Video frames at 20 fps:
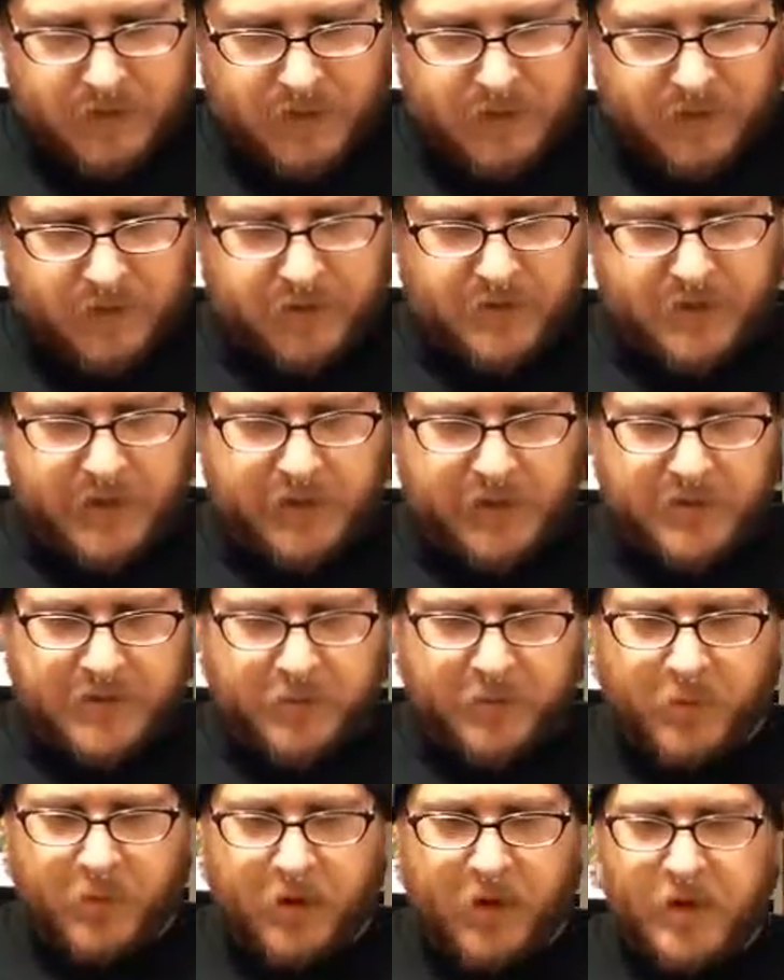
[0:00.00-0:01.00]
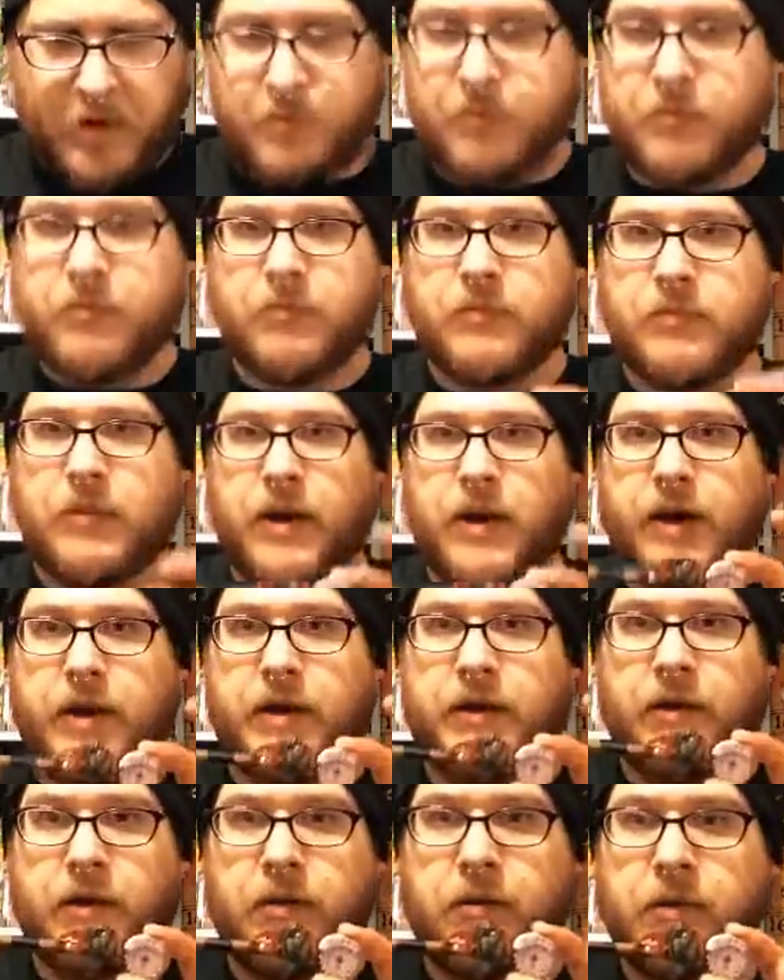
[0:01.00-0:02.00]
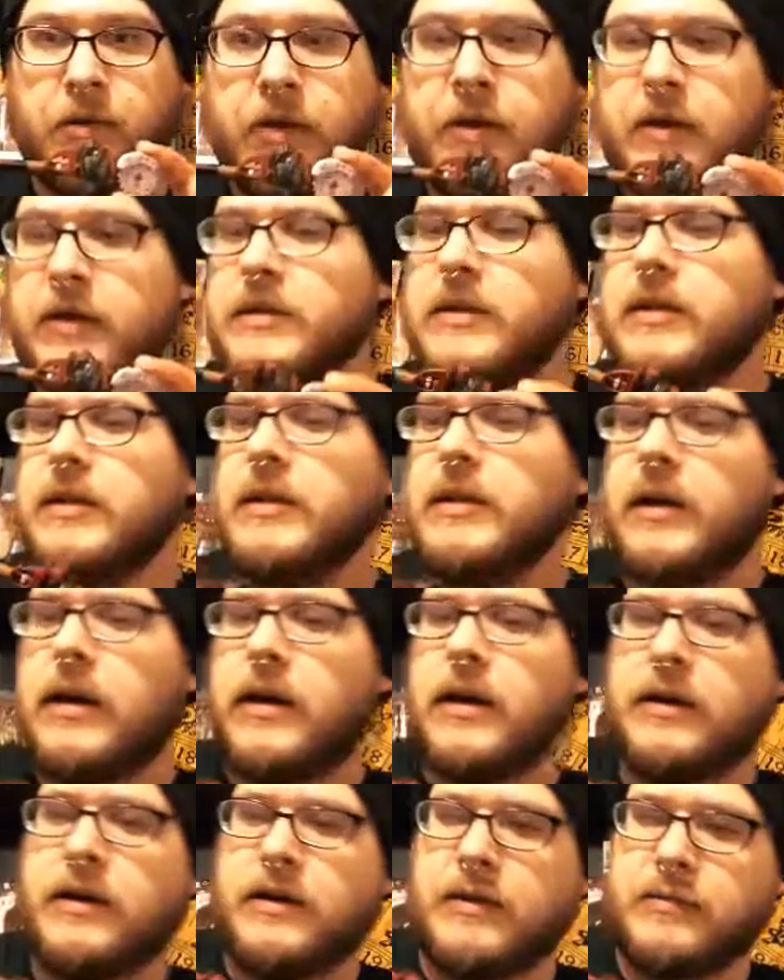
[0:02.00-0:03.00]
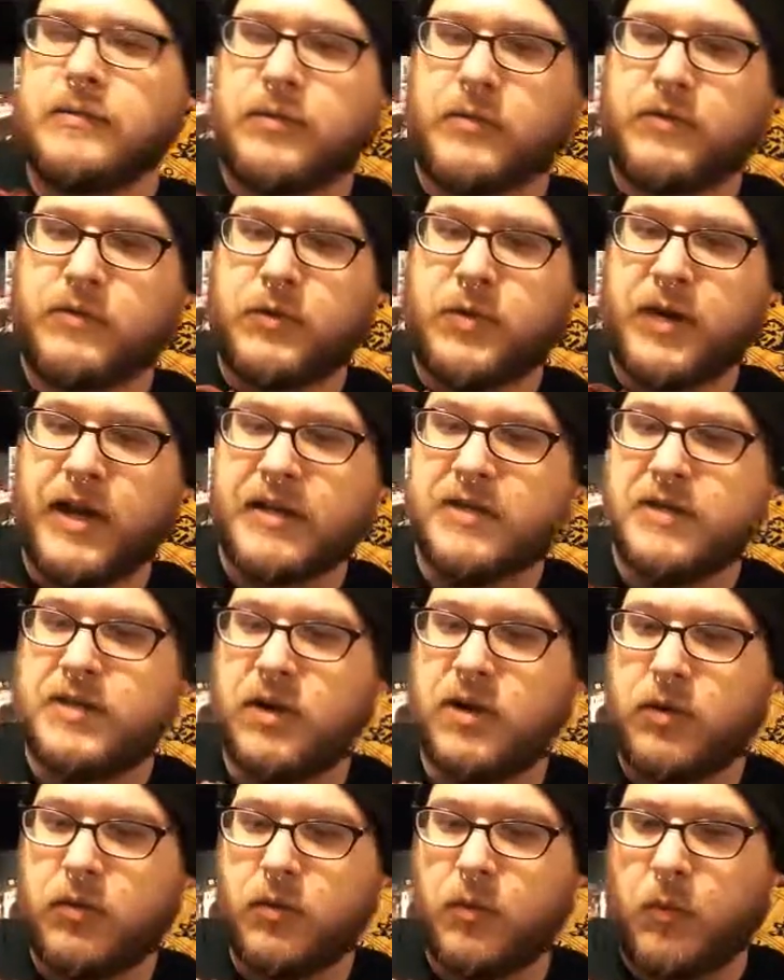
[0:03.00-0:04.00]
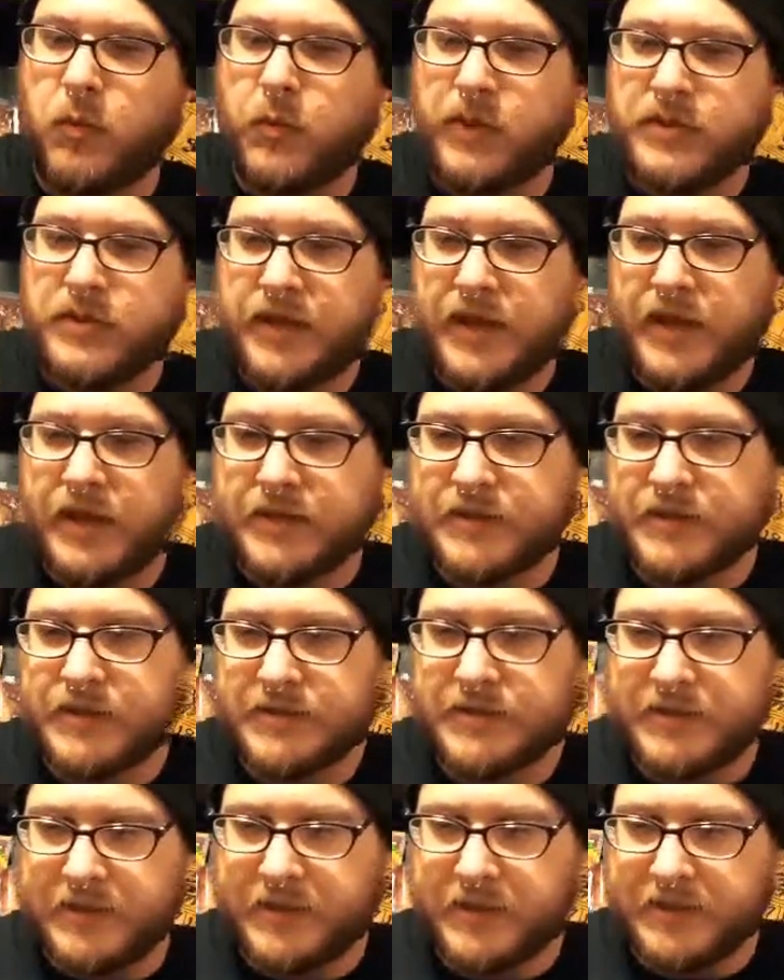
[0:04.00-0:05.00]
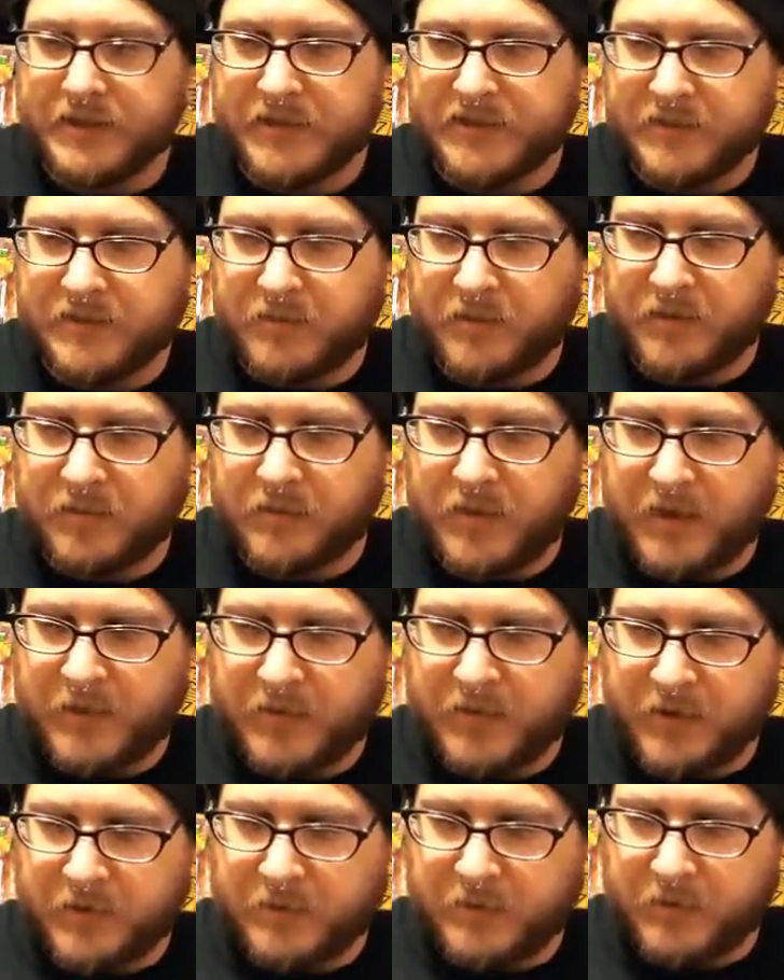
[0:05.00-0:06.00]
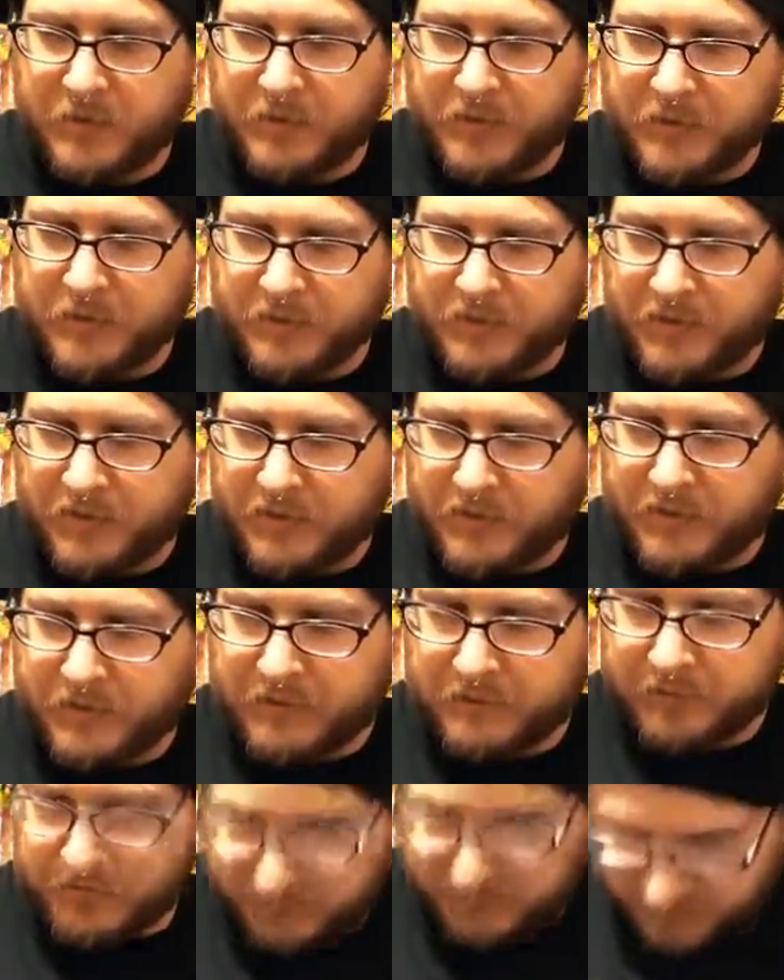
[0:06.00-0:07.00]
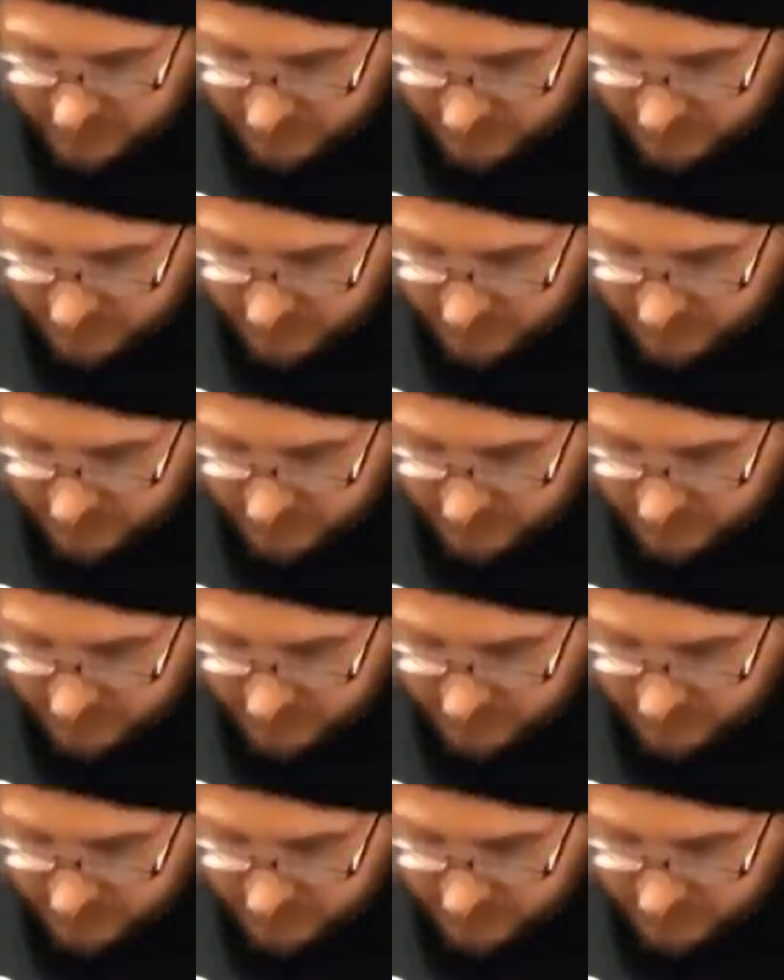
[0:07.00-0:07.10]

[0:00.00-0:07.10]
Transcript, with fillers: It looks like it's a prop. I don't know. Um, if you guys know what the heck this thing is, I mean, maybe I'm doing it wrong.